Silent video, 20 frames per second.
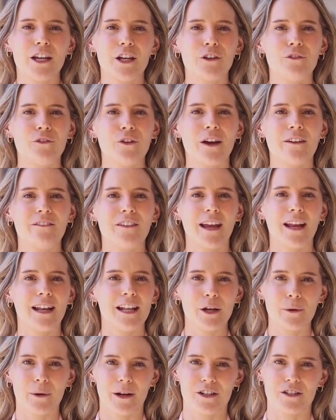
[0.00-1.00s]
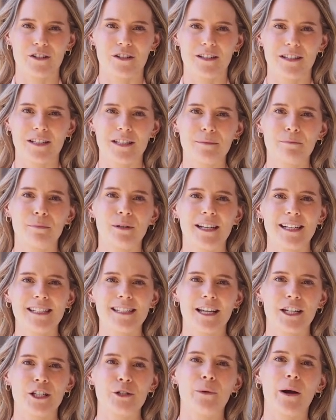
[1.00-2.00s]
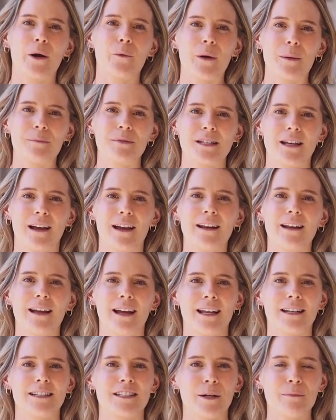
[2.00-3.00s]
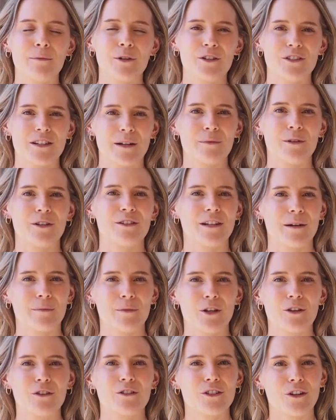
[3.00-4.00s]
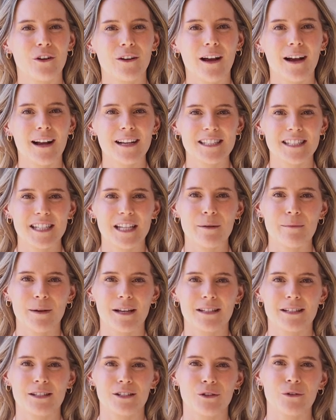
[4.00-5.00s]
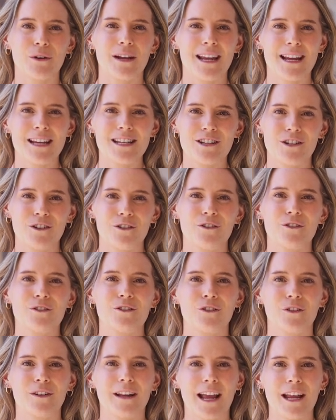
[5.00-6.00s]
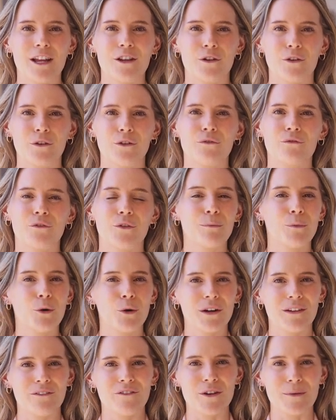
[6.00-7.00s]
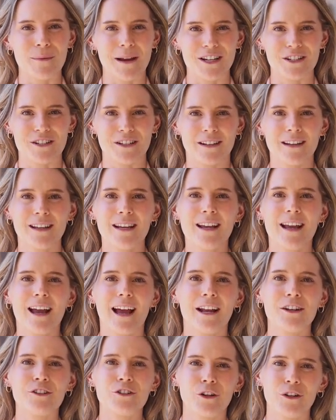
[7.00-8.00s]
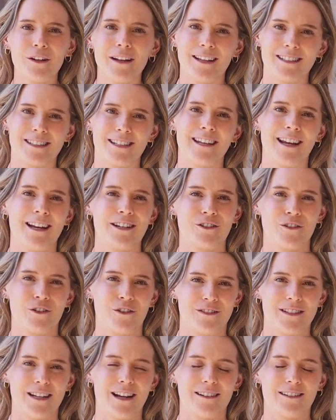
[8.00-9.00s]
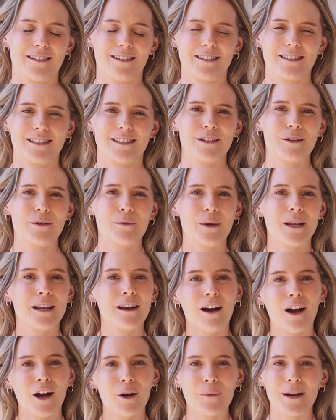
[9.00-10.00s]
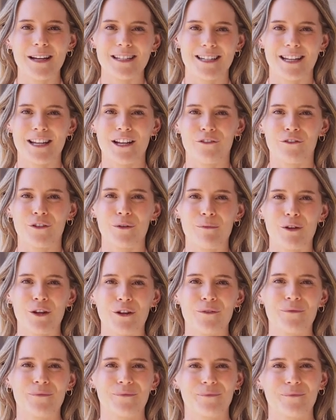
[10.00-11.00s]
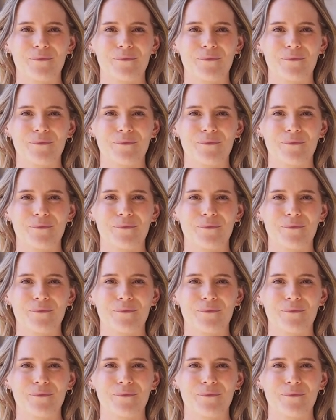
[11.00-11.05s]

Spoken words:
If you have any questions, please head to our website at www.icms.edu.au for more information, and don't hesitate to contact us. We can't wait to hear from you.